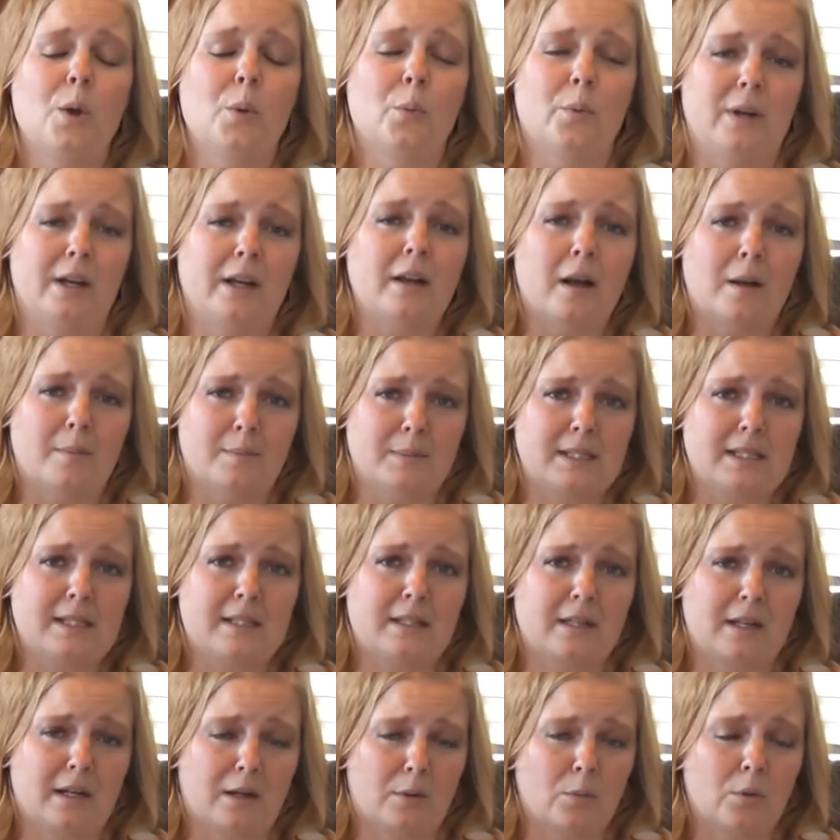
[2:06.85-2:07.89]
when it comes
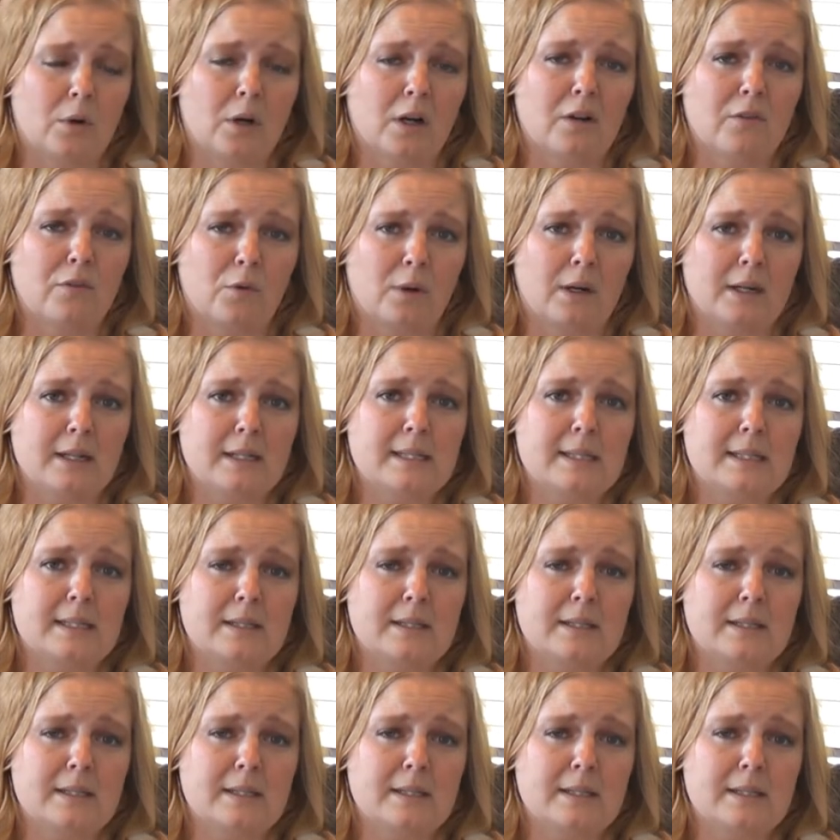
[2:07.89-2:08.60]
to their workforce.